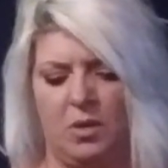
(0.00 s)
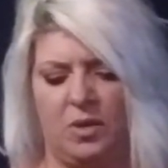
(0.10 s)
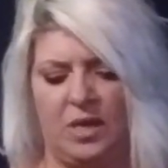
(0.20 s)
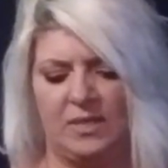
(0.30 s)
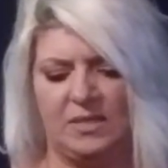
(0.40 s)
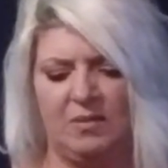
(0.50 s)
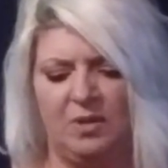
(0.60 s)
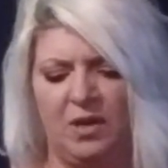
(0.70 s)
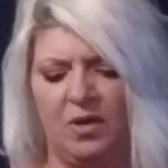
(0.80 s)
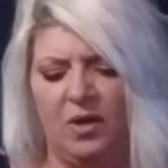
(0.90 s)
Okay, so I'm
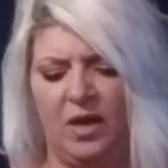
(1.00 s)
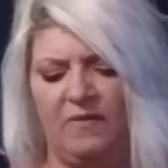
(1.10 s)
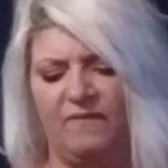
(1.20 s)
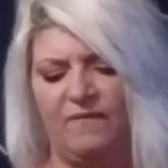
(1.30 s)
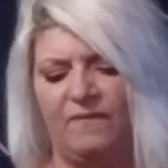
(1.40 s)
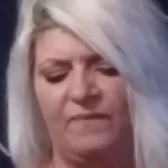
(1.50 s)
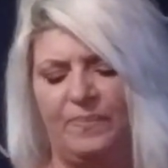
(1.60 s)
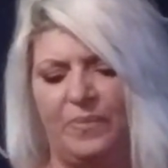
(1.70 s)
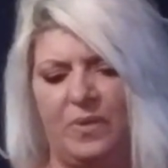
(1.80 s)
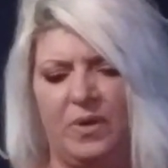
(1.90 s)
going to go ahead and. I
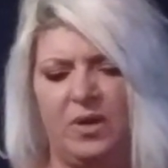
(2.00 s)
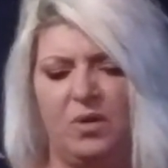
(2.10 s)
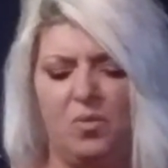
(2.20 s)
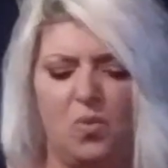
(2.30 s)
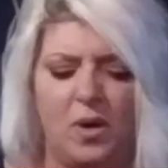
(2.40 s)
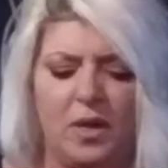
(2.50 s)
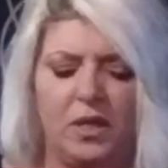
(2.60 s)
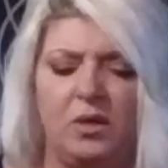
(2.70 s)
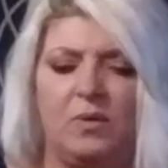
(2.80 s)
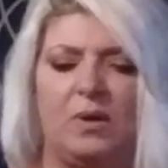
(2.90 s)
don't want
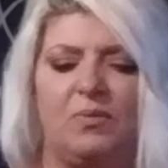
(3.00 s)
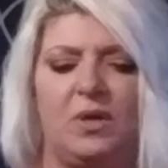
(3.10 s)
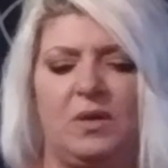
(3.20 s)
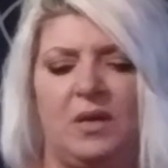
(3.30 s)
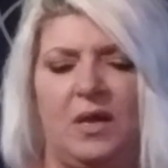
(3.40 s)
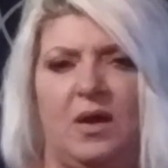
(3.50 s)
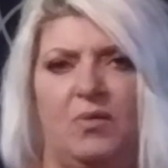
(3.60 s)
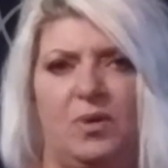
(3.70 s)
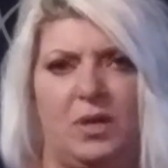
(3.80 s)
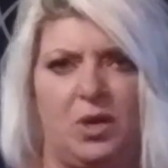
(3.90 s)
any. I want it
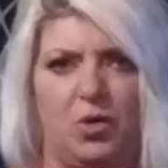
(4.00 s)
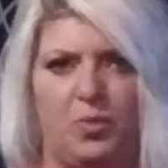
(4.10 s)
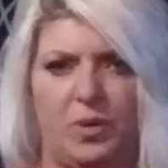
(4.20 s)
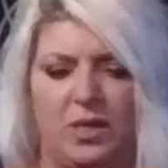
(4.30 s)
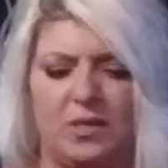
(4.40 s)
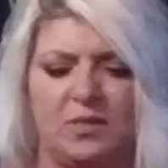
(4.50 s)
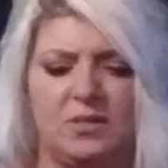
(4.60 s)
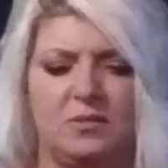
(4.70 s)
opened.